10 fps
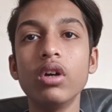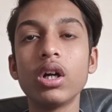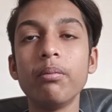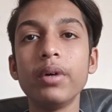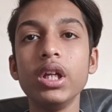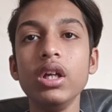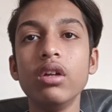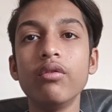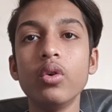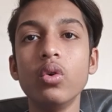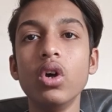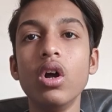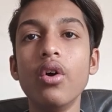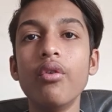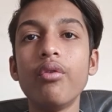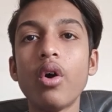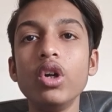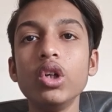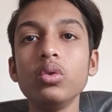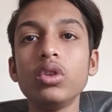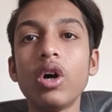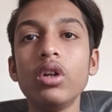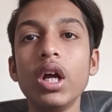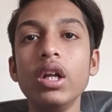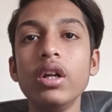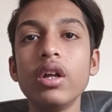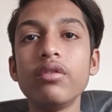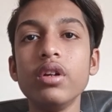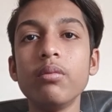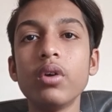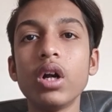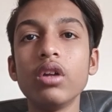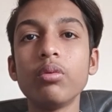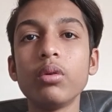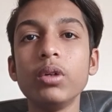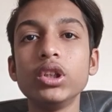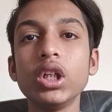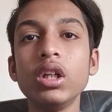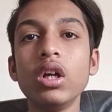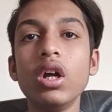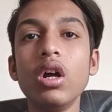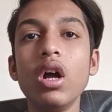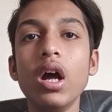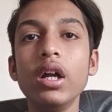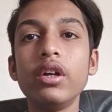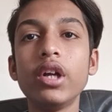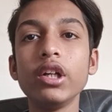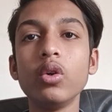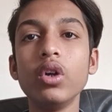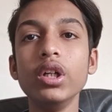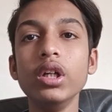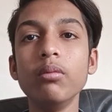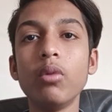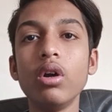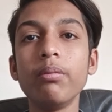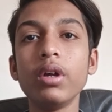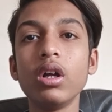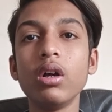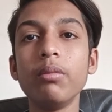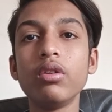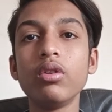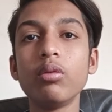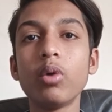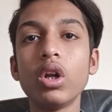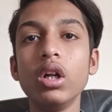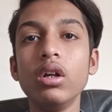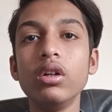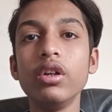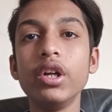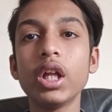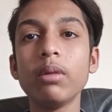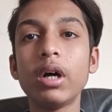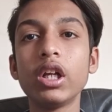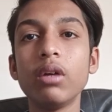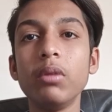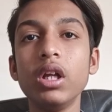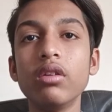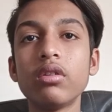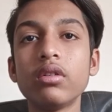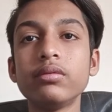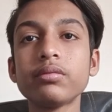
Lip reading: Company info. Founded 2009. Industry transformation and technology. Business model. Digital marketplace.